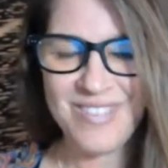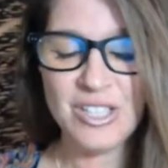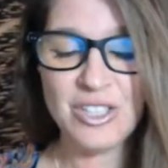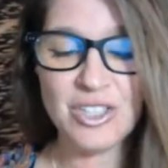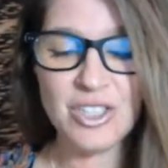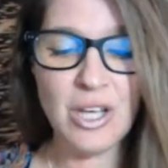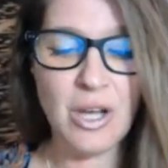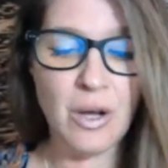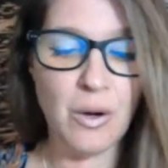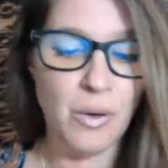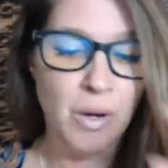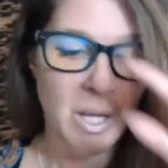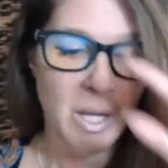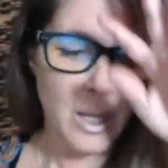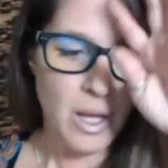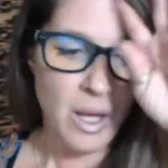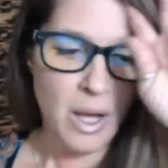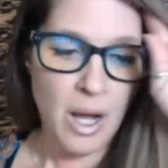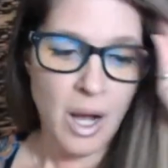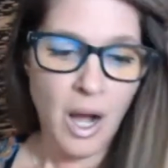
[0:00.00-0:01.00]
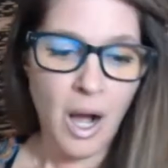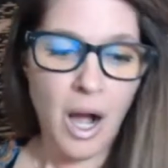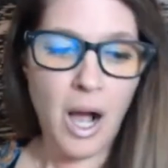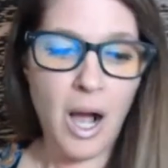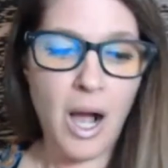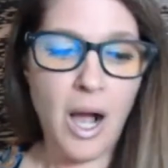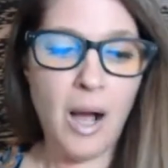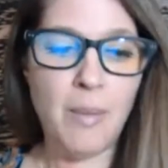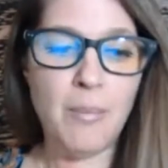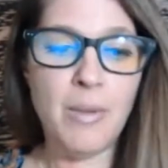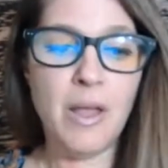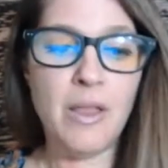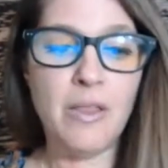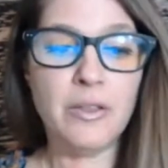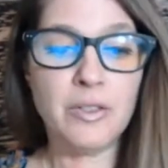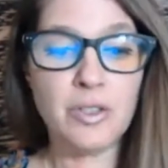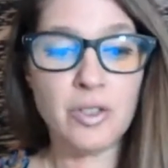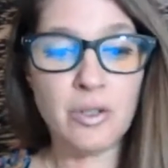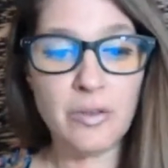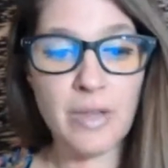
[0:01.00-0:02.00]
So
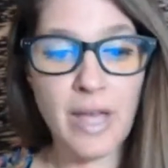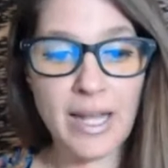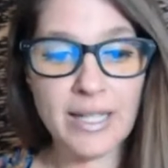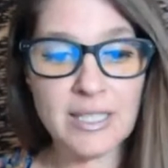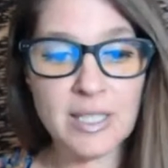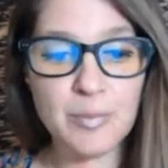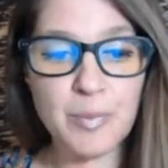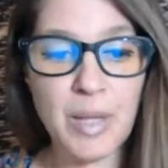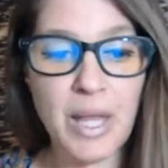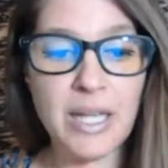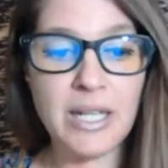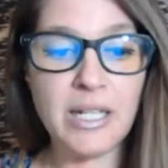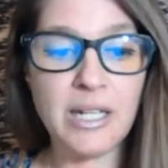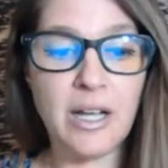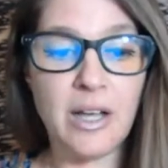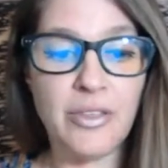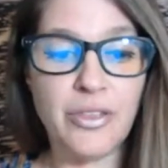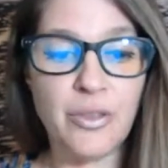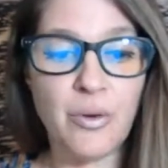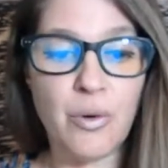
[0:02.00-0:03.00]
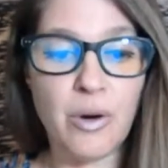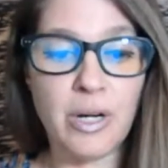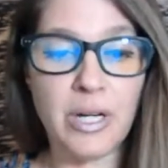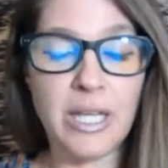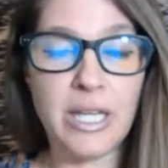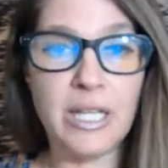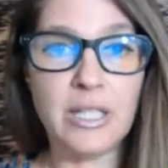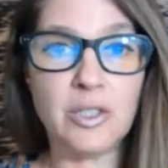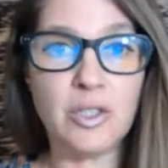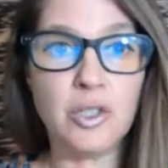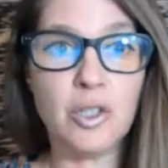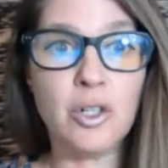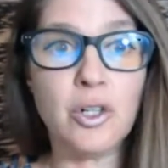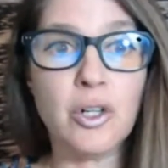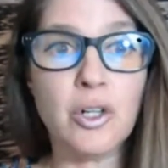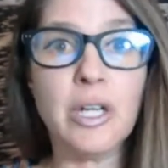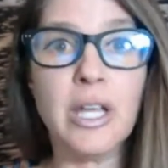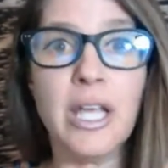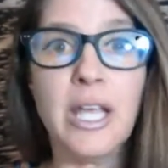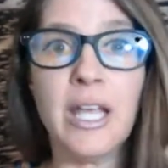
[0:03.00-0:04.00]
that splenic authority is
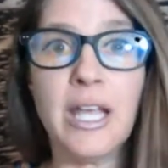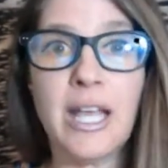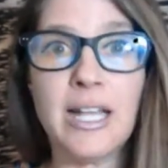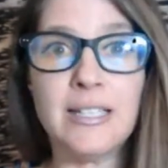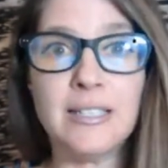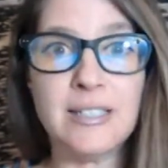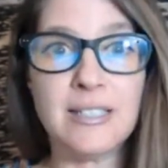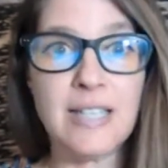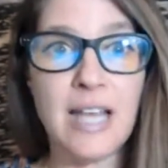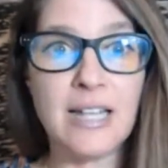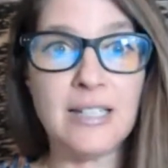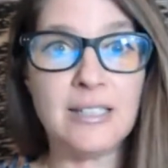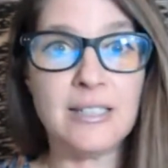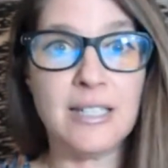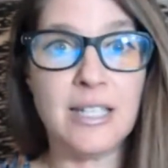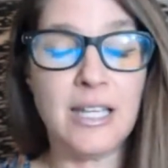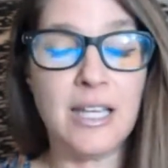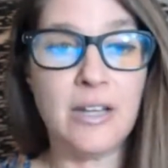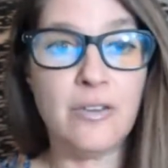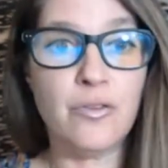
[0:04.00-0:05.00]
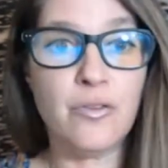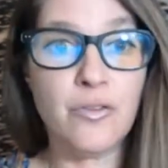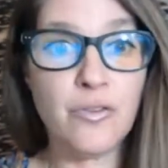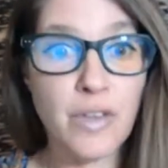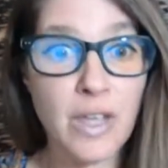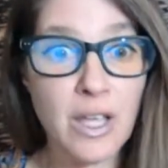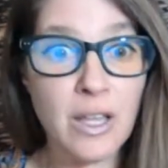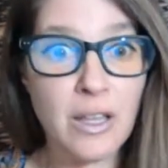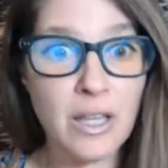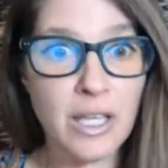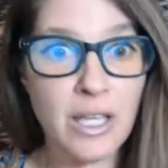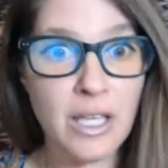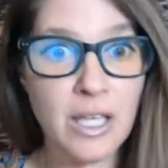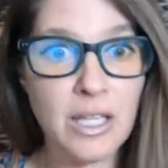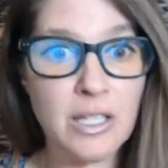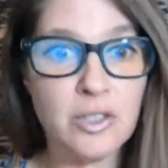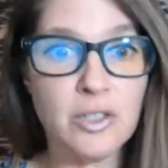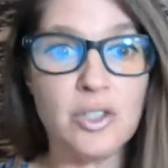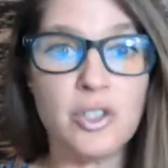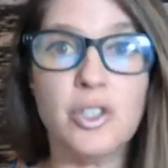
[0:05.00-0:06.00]
learning and sensing and feeling
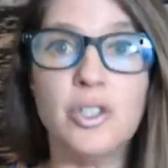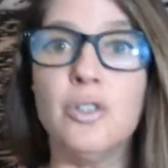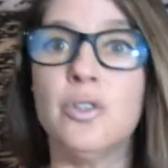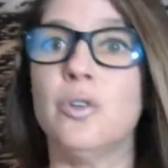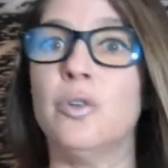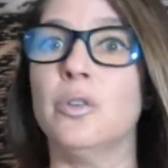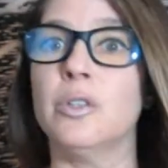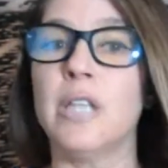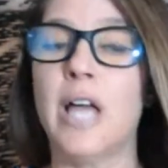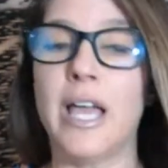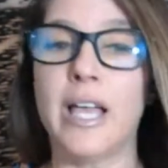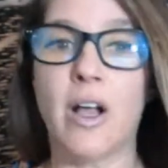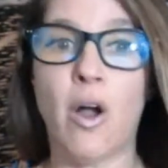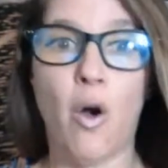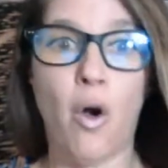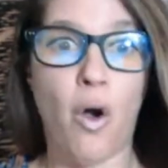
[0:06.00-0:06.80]
into like